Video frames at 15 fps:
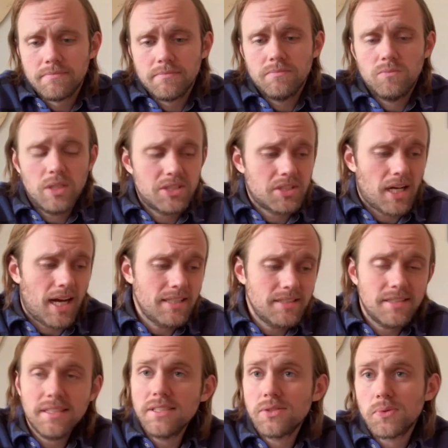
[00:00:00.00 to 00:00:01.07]
which I just
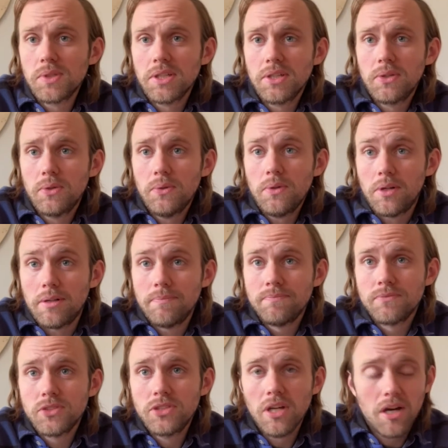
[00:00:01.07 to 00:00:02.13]
think is really cool.
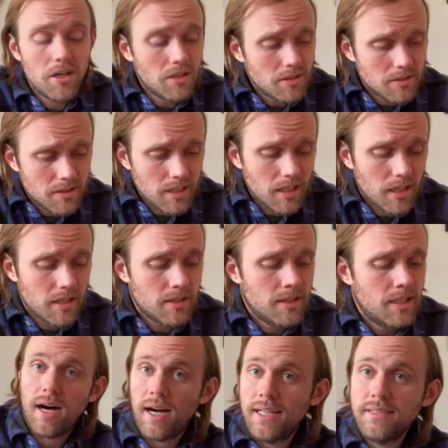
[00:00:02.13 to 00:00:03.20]
So, you know,
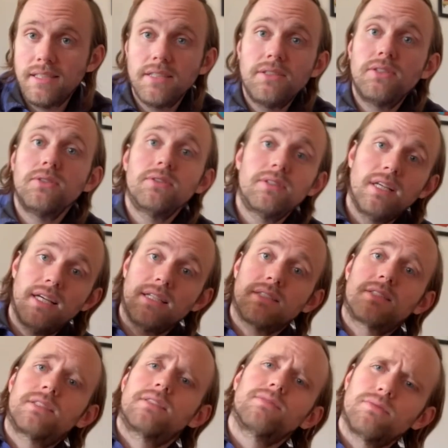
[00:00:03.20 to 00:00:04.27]
I'd say two
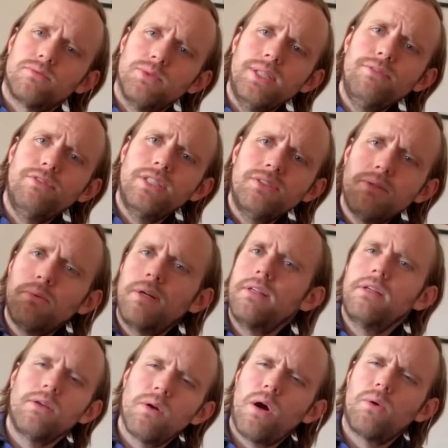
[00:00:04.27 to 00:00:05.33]
things. Revisit whether
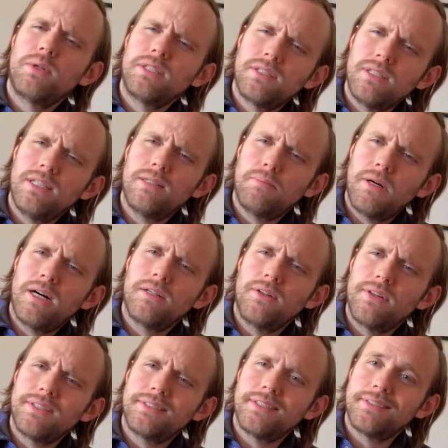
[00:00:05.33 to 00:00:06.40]
you always need a bottle
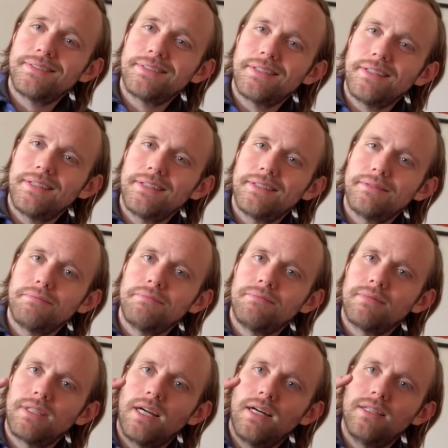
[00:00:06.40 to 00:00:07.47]
that's insulated,
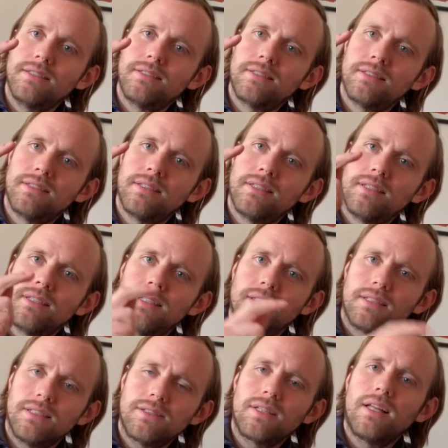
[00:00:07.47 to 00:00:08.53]
because
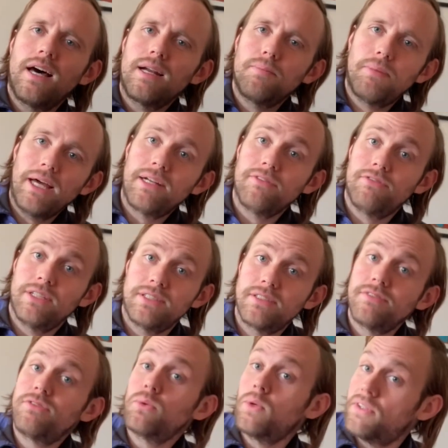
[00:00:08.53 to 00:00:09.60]
there's a lot of benefits
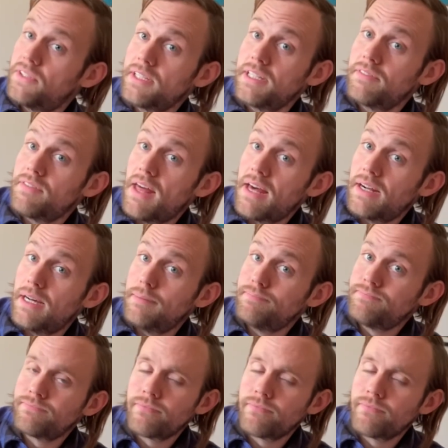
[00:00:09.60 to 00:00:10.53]
if you're willing to give that up.